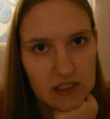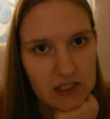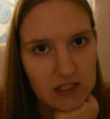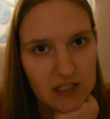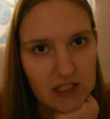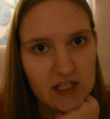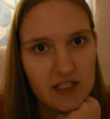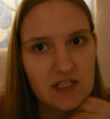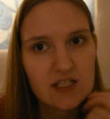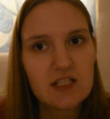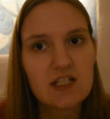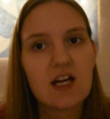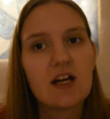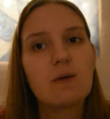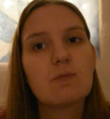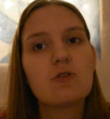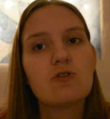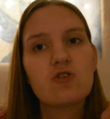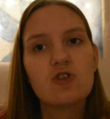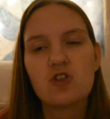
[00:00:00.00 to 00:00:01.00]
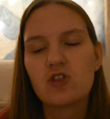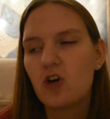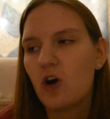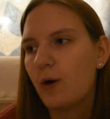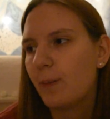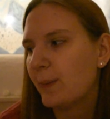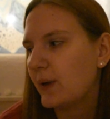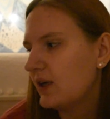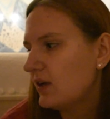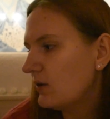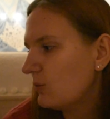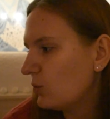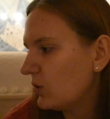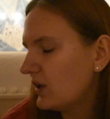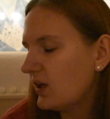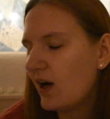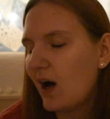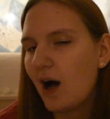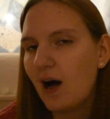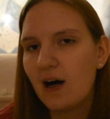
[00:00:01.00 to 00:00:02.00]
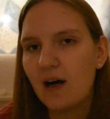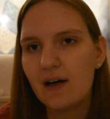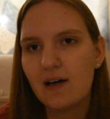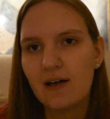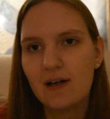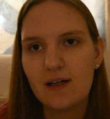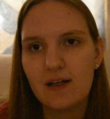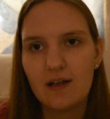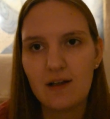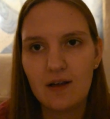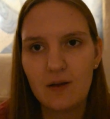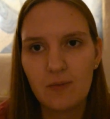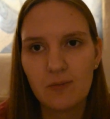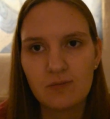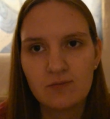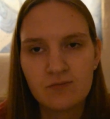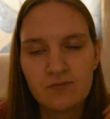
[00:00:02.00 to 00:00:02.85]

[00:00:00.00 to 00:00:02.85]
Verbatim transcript: the last time you saw me, when I